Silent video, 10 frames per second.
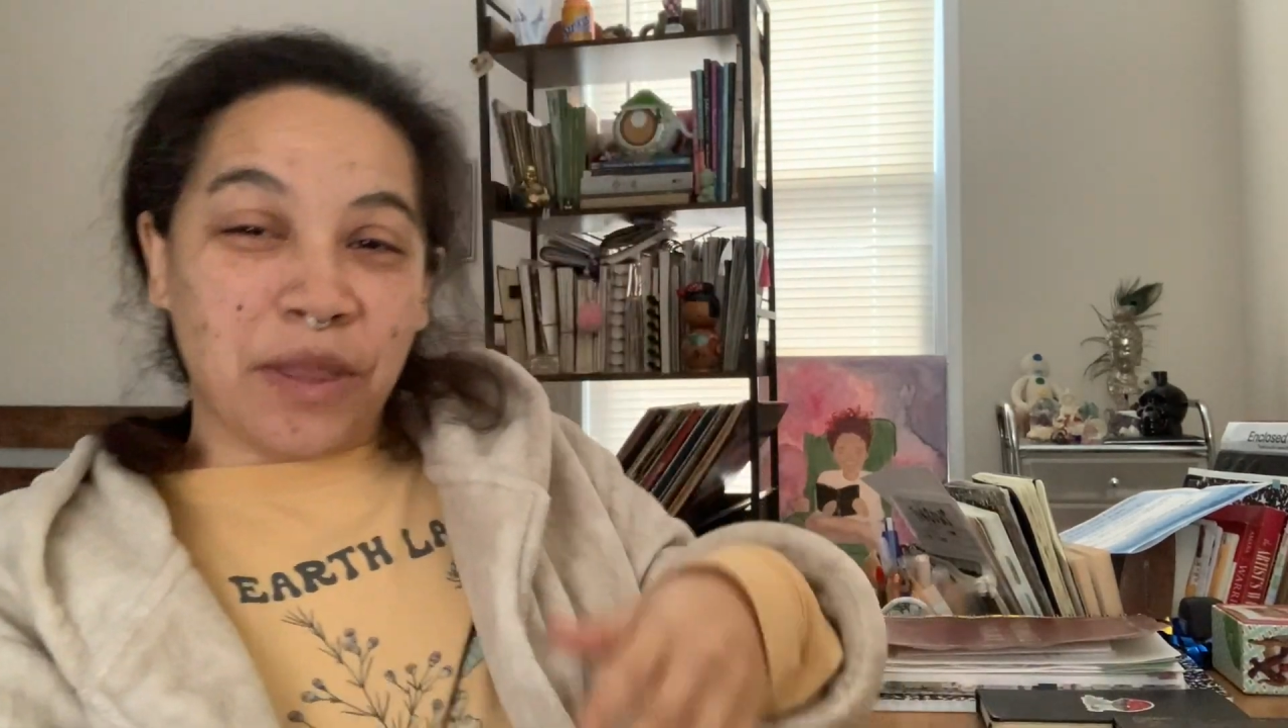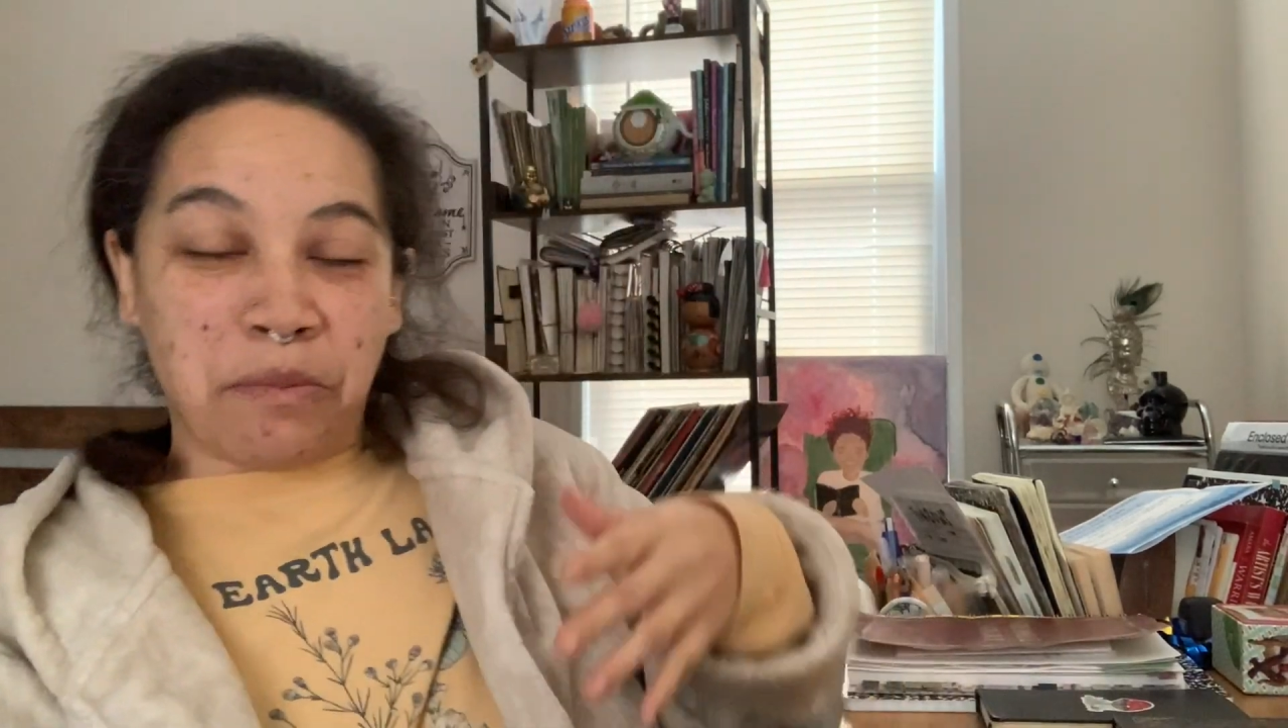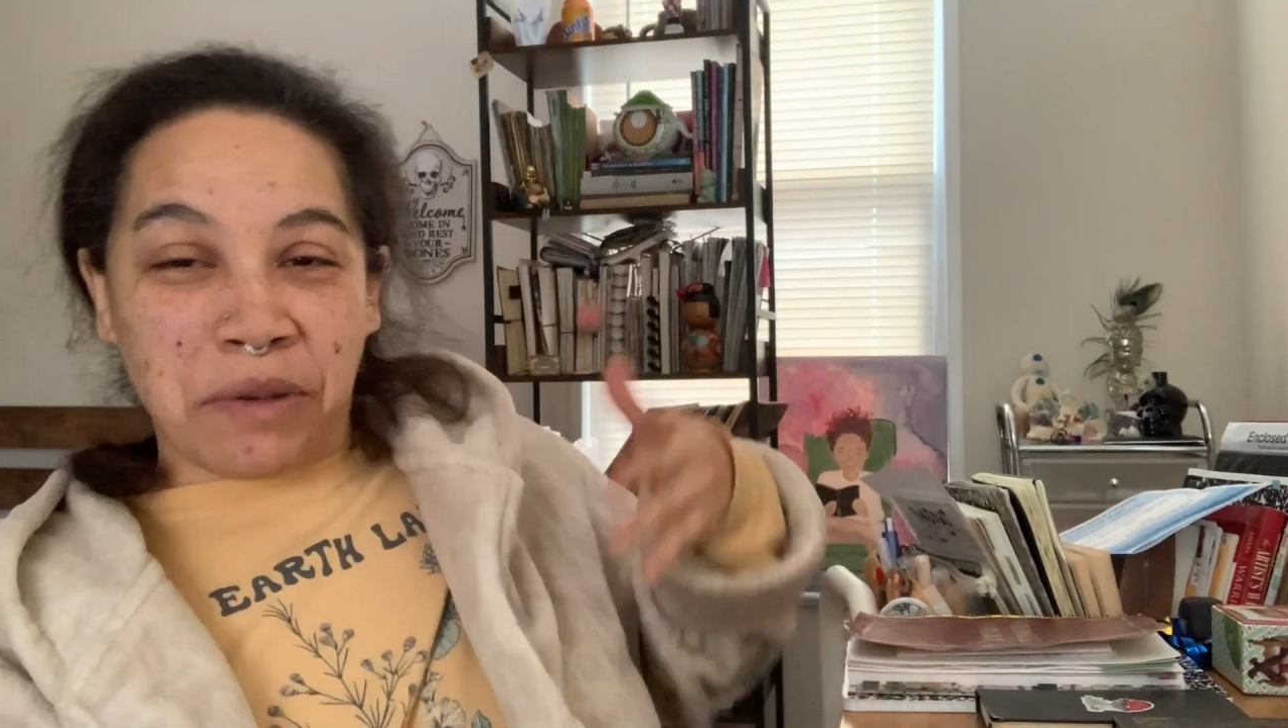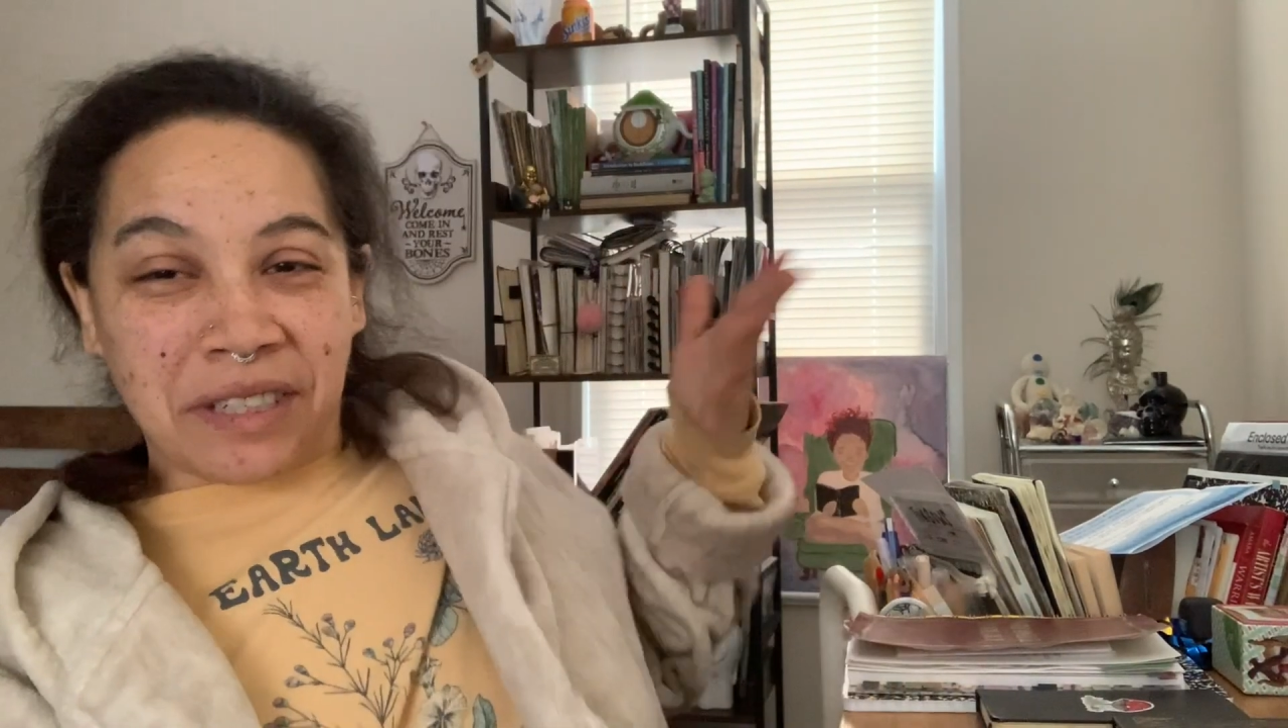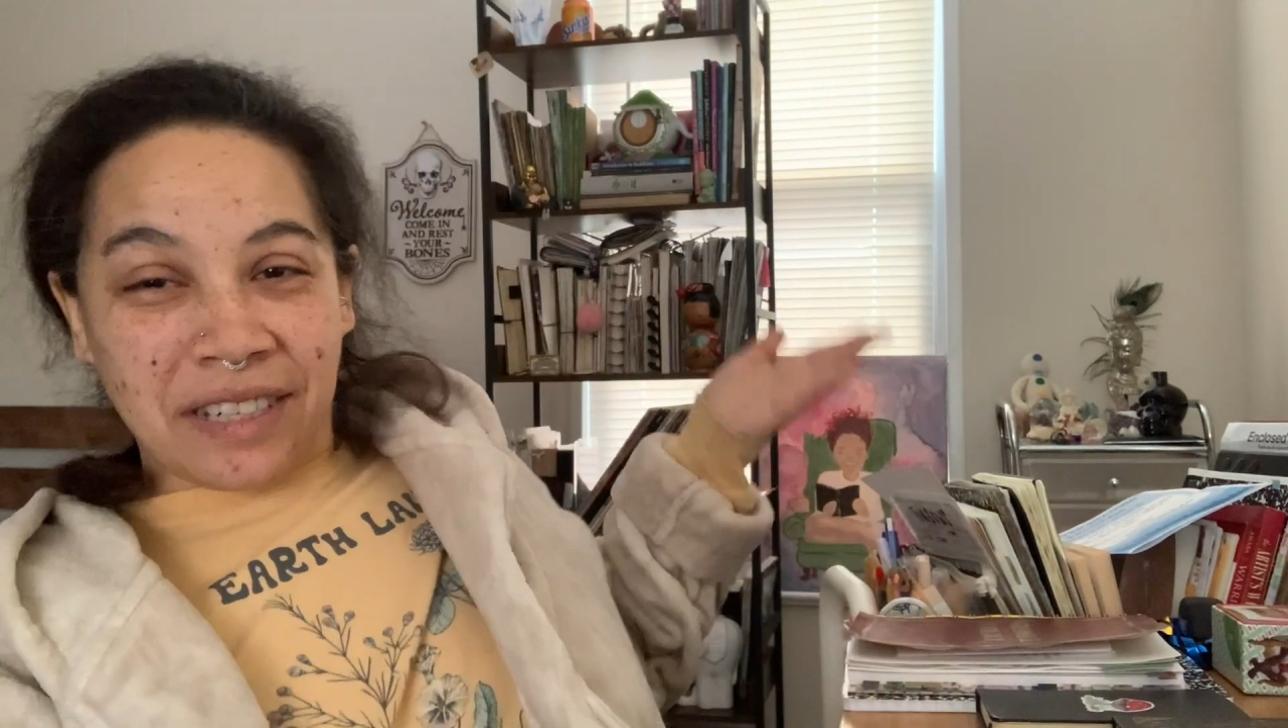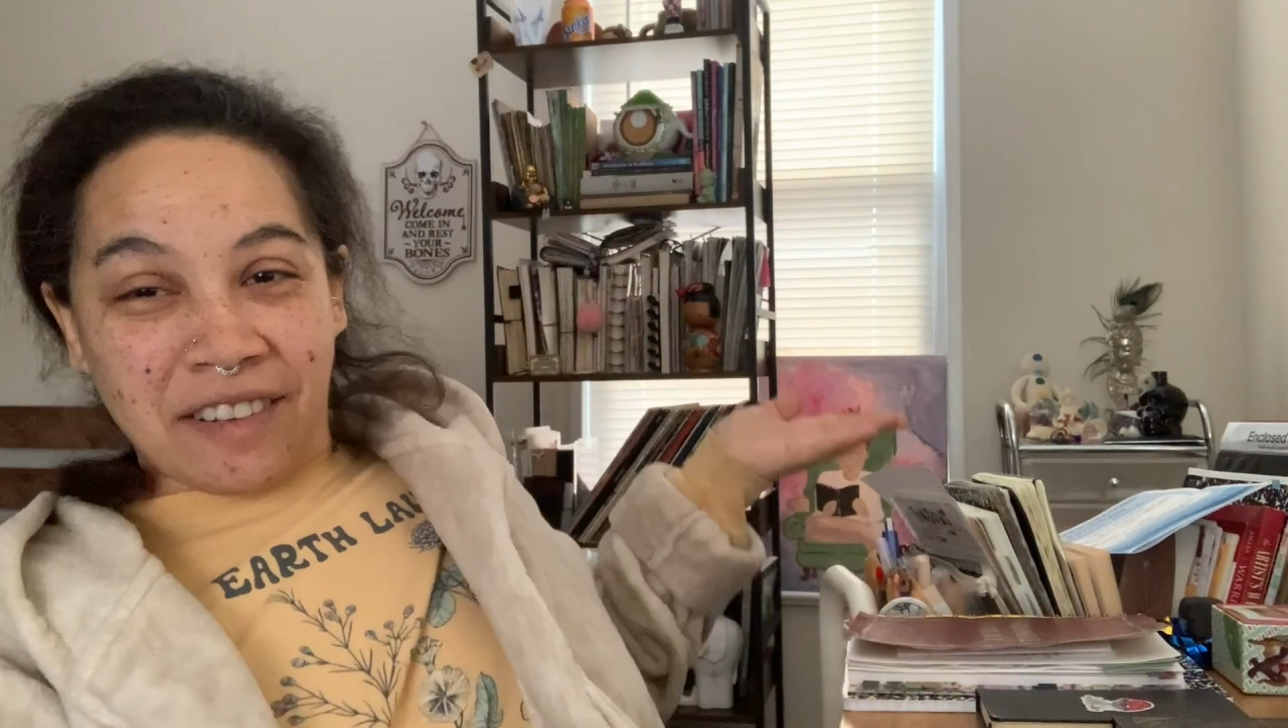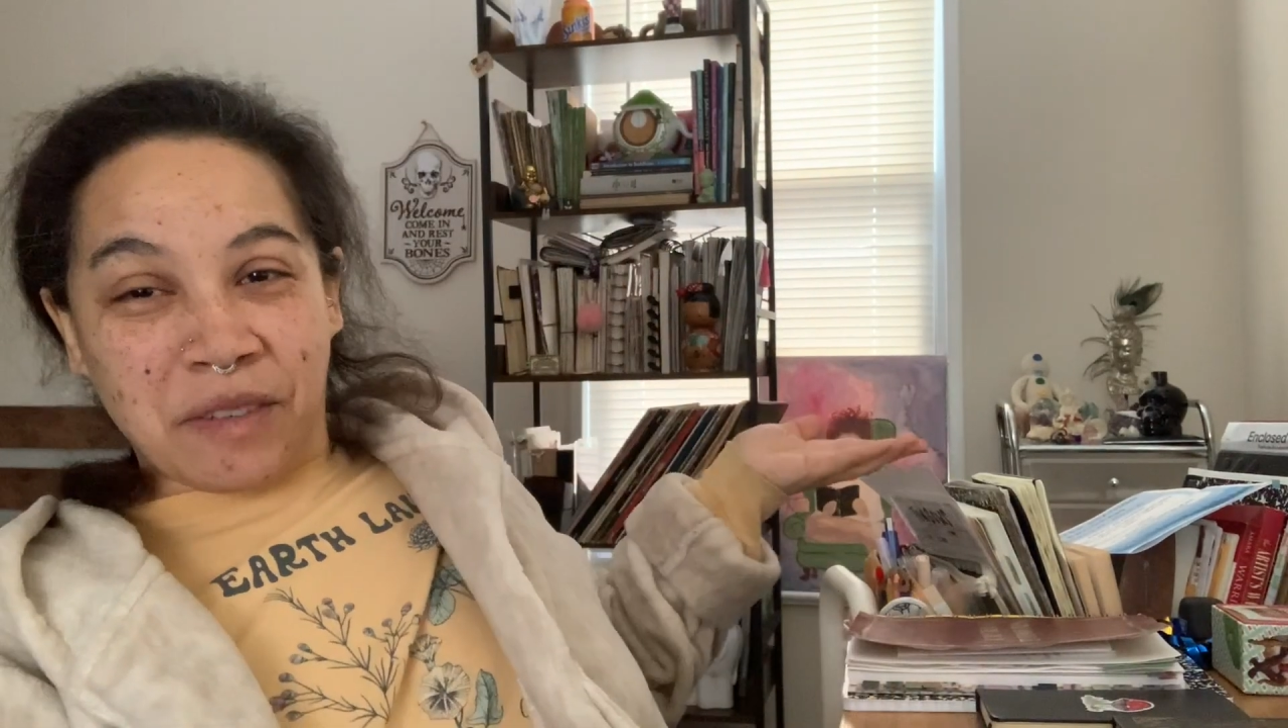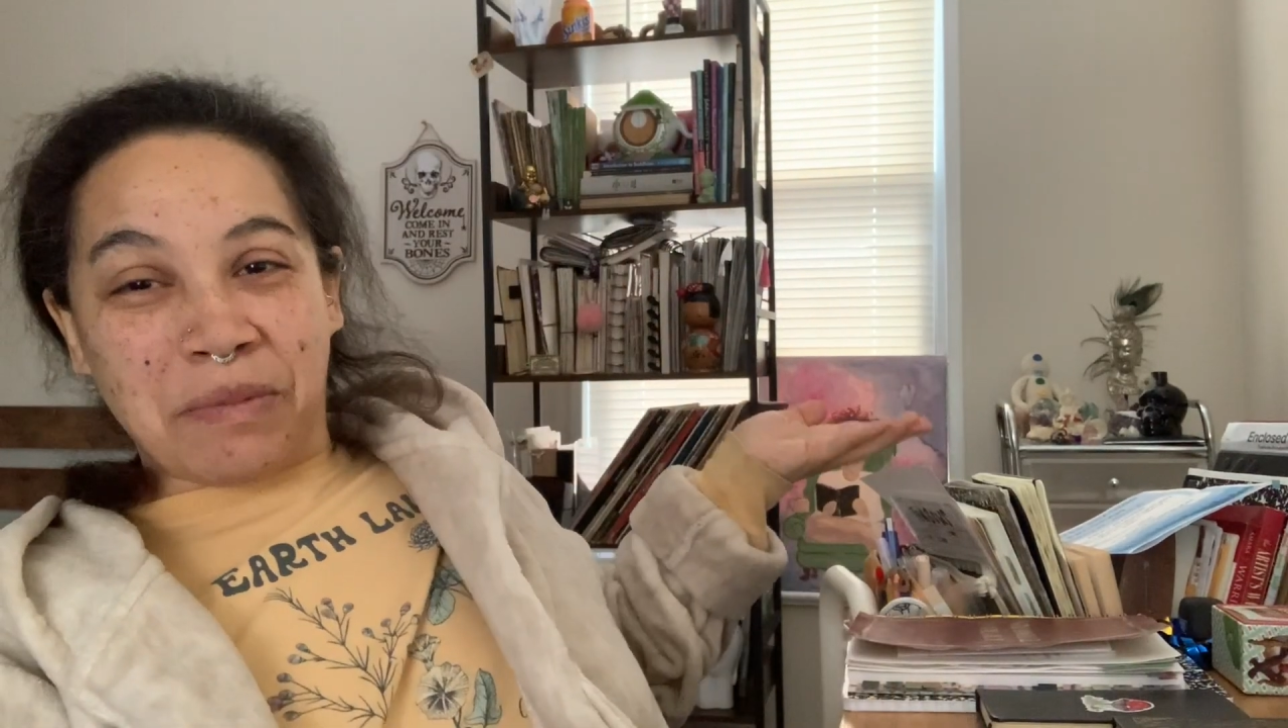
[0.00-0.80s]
bookshelves